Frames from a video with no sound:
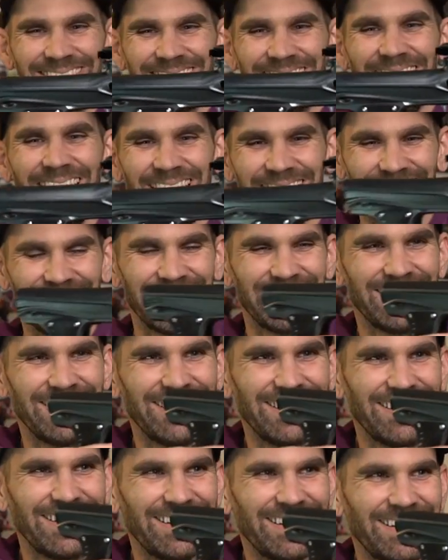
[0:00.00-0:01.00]
light.
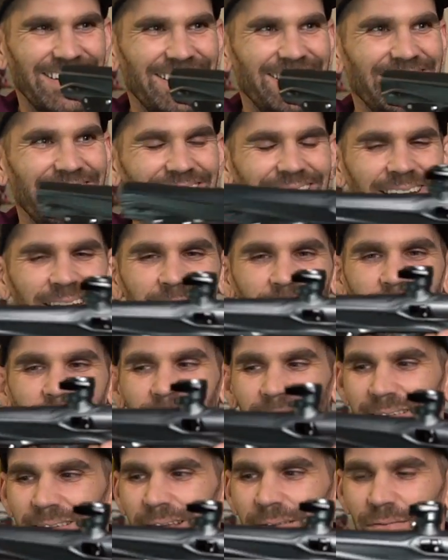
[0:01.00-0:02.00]
You know,
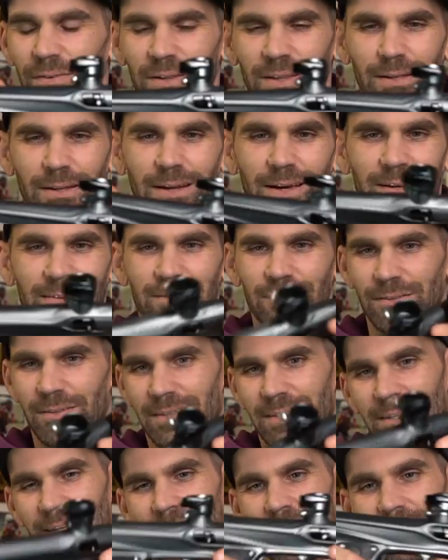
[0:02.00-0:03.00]
it's definitely nicer
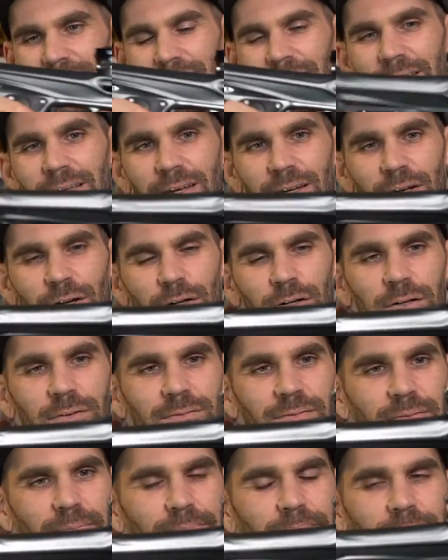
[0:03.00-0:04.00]
than the
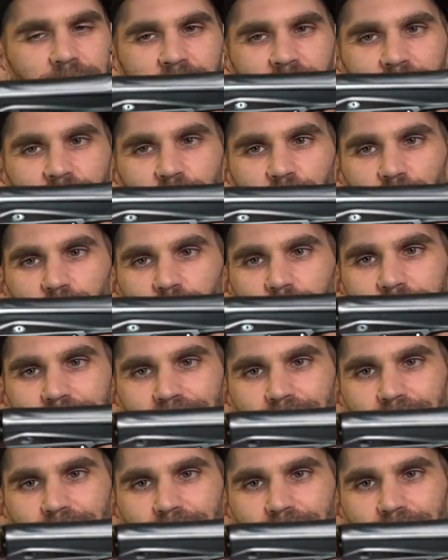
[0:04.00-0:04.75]
Nerve. That's for sure.